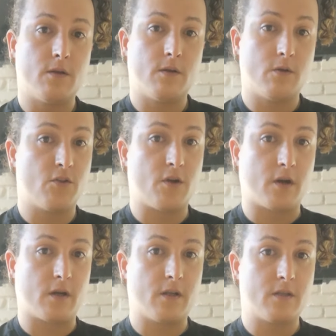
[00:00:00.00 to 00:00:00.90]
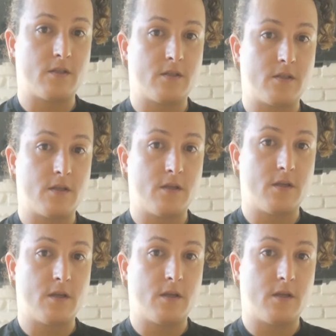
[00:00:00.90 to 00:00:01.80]
no darkness,
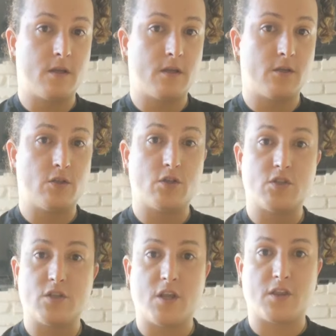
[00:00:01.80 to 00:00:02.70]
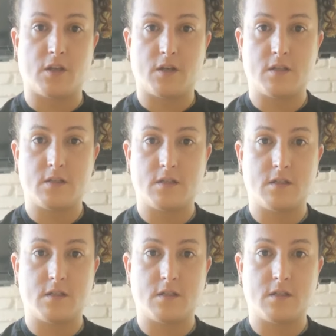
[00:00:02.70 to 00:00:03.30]
just nothingness.